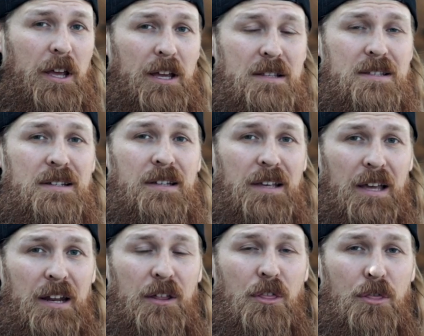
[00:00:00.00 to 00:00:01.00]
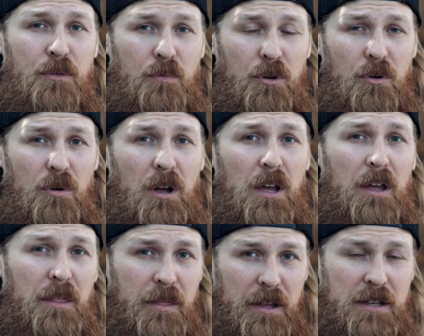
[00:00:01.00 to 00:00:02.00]
hits to get it through
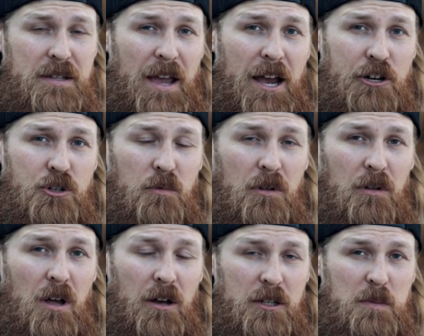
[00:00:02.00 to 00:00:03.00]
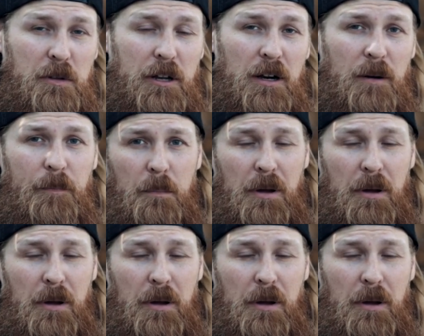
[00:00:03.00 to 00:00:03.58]
this actual log splitter.